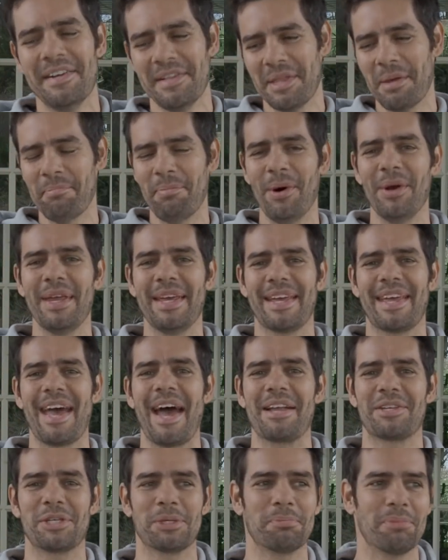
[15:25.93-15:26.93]
The bonnet
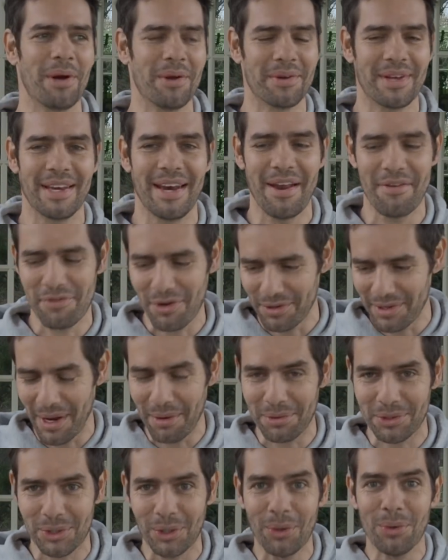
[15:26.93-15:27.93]
catch is broken and I've got
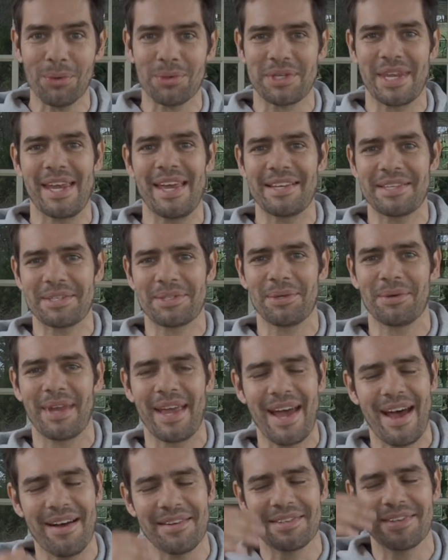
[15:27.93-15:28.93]
no tools here to sort
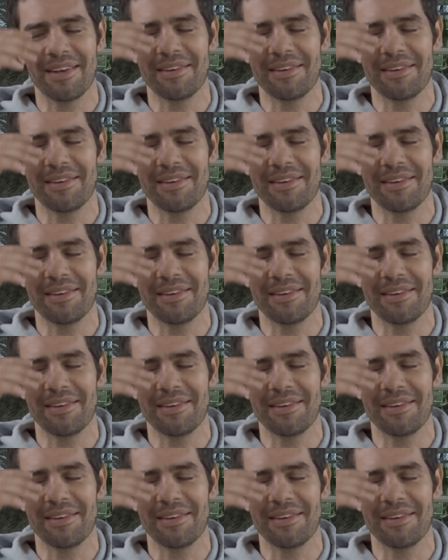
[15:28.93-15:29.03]
it out.